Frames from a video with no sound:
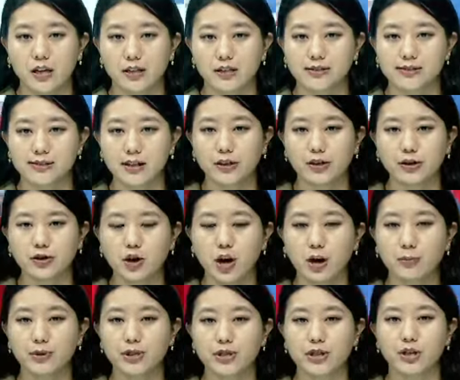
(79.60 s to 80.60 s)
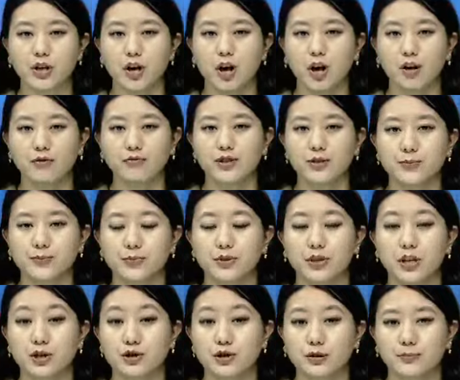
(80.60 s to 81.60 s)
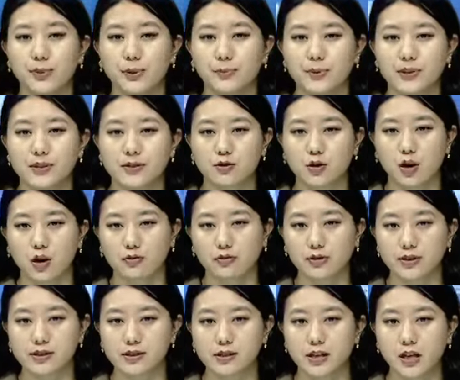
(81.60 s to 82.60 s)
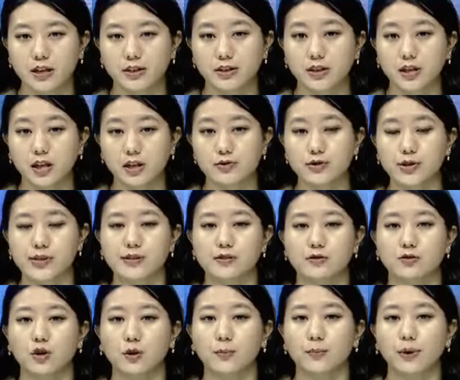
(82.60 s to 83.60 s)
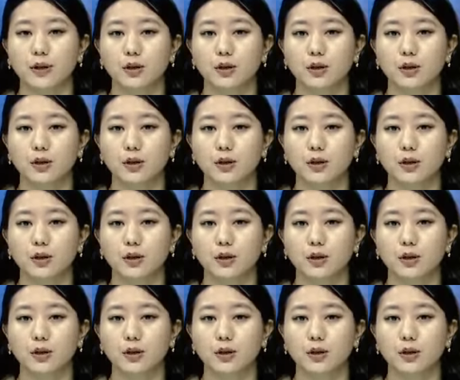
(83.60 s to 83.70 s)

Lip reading: The standing committee of the National People's Congress, the country's top